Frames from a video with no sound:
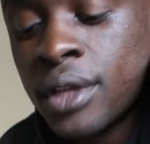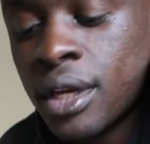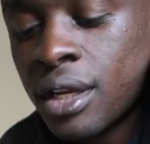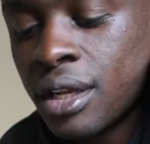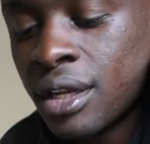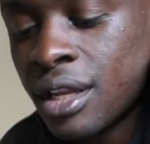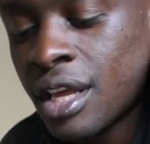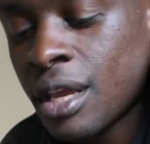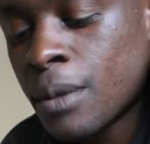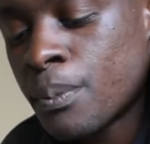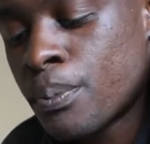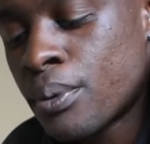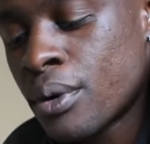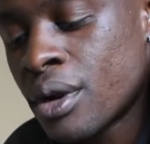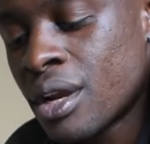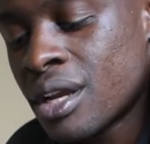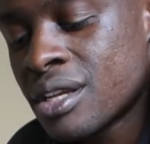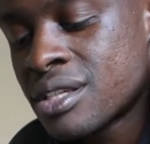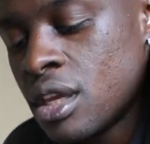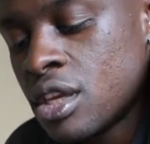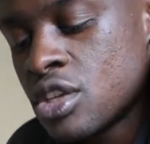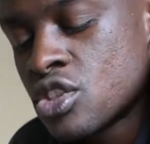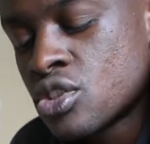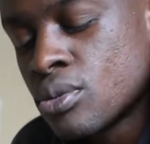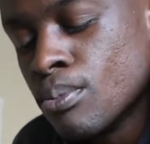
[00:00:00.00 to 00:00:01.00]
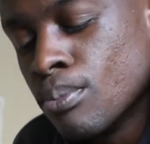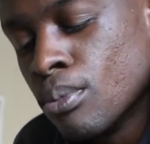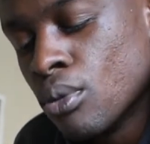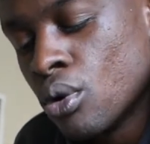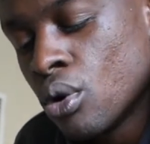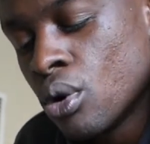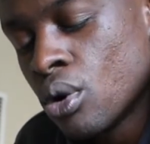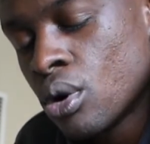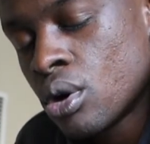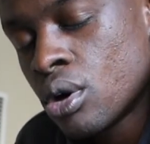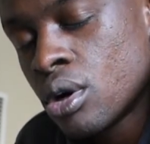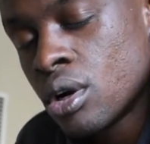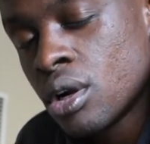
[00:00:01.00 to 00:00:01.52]
A leg press is
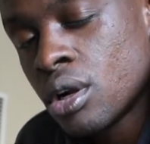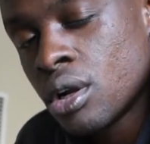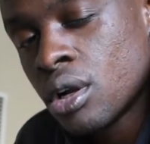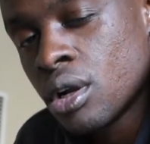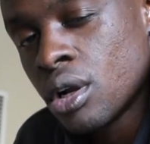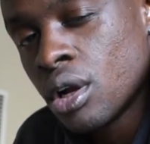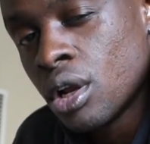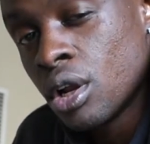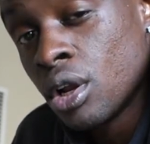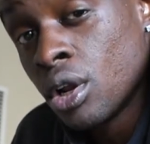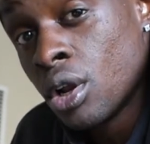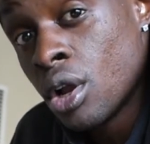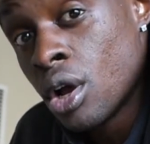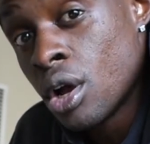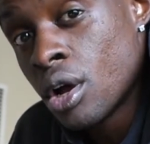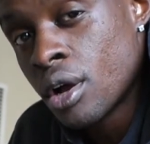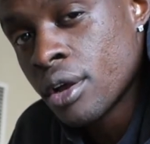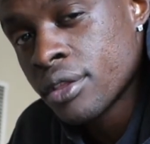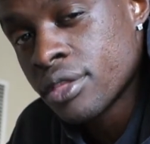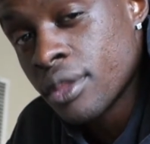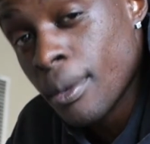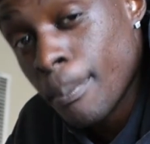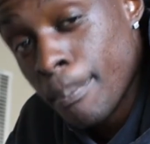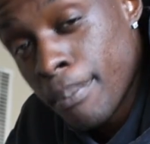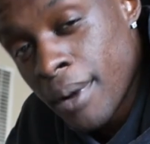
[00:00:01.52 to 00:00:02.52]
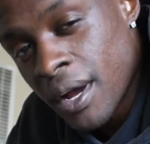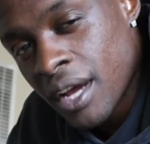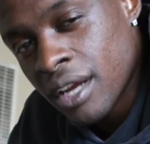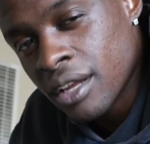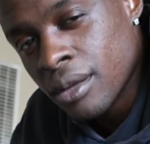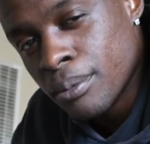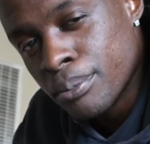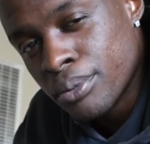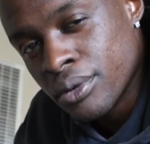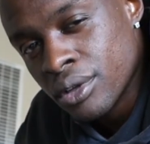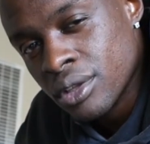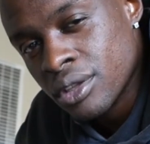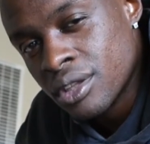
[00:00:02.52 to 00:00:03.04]
more along the
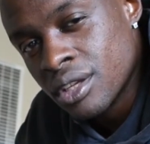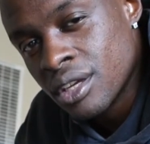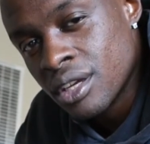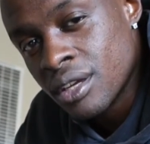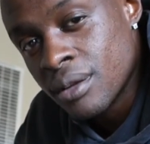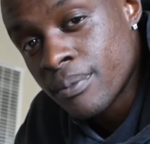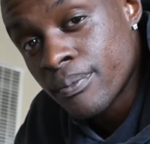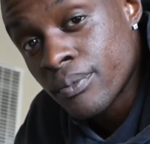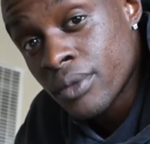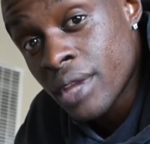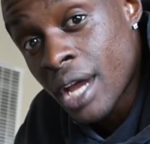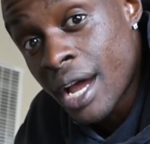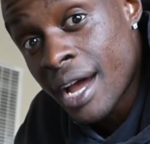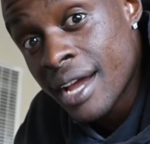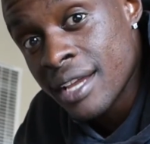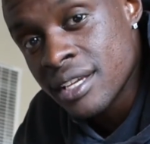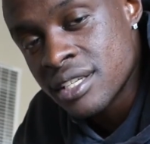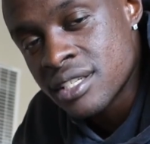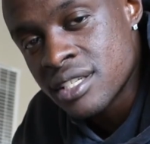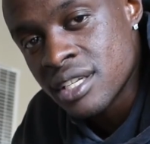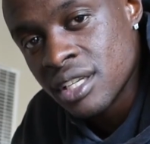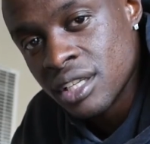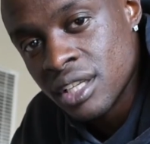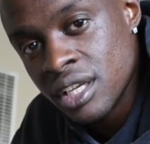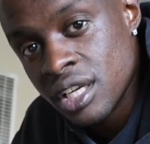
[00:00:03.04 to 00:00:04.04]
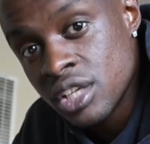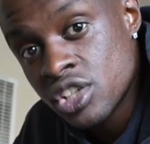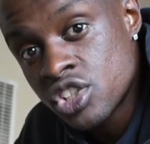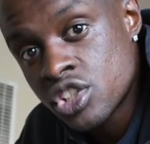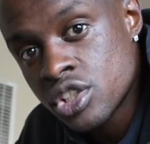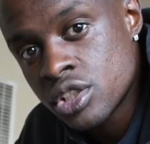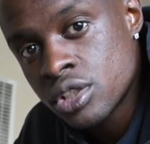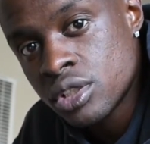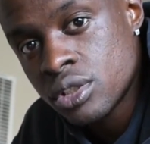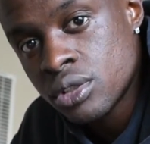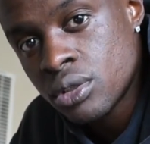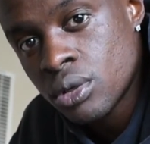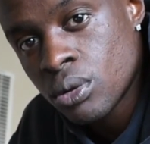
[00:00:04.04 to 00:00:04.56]
bodybuilding
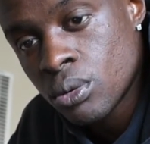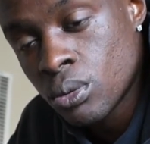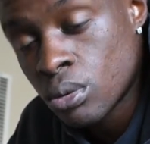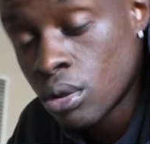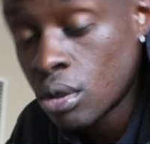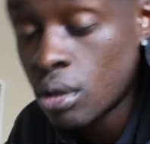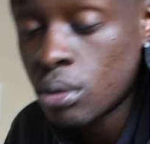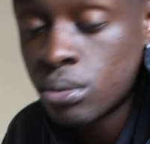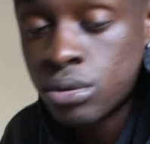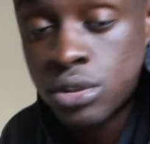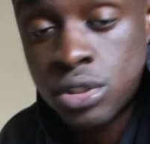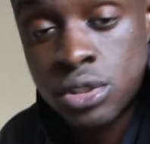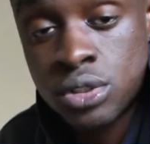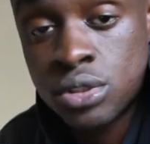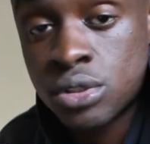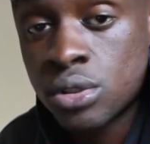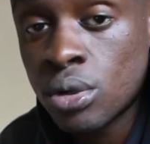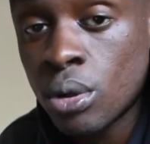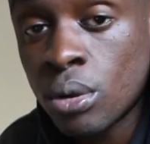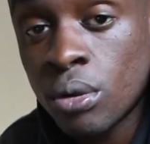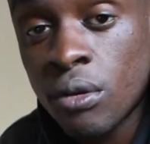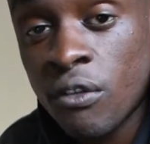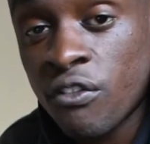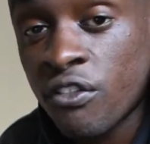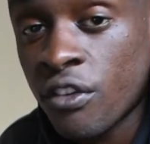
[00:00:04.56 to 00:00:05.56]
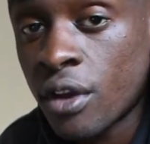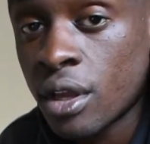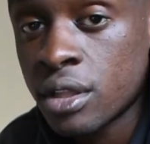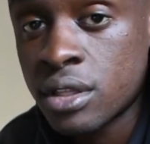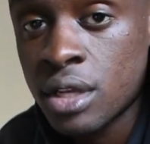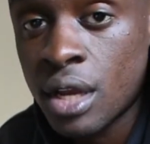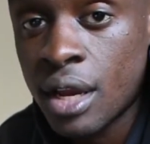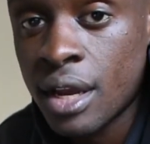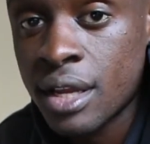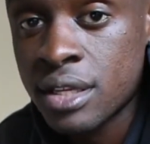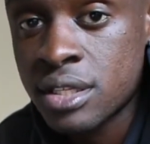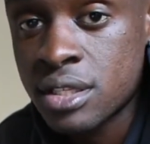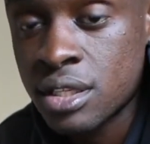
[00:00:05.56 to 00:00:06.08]
isolation world, which is totally fine
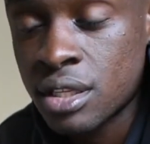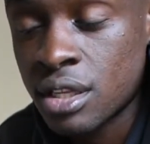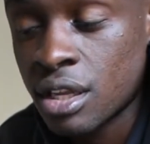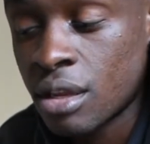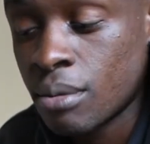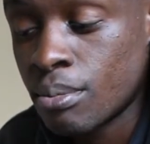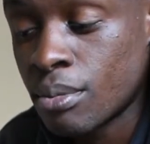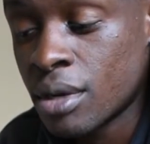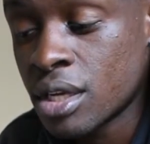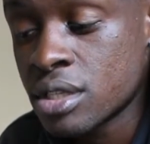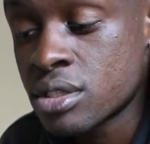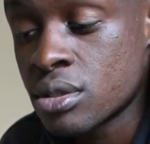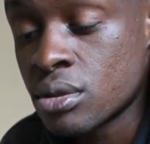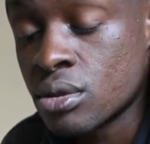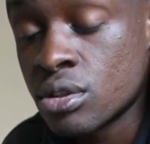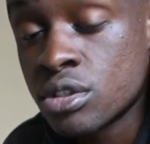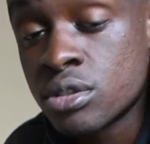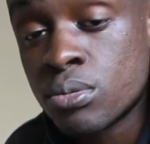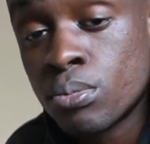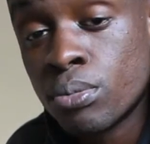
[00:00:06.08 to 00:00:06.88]
to isolate muscles.